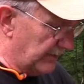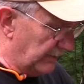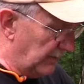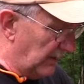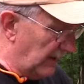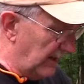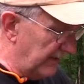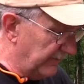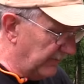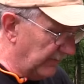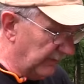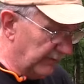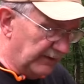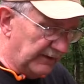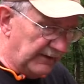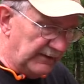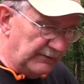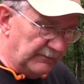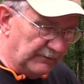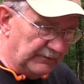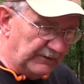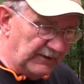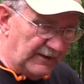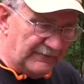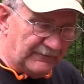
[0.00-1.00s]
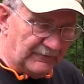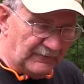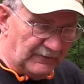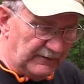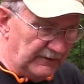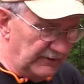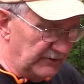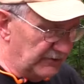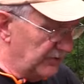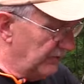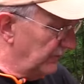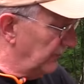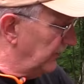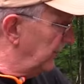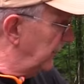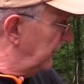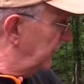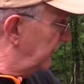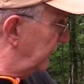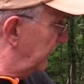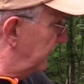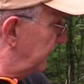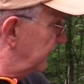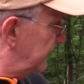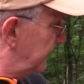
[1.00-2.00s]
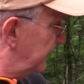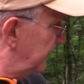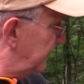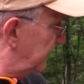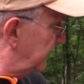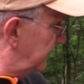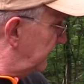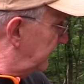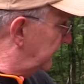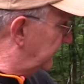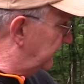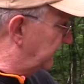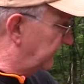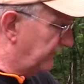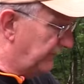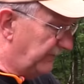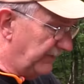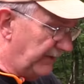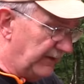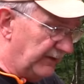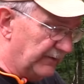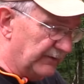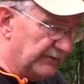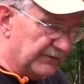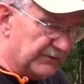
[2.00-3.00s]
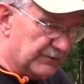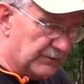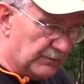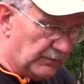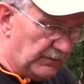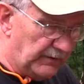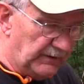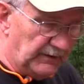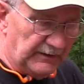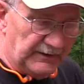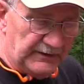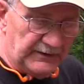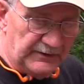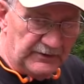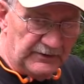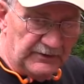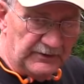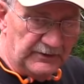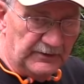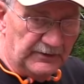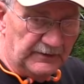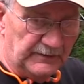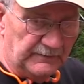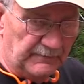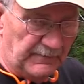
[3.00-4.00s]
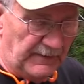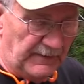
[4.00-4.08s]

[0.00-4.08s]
a rifle that he will definitely enjoy, because it, it feels really good.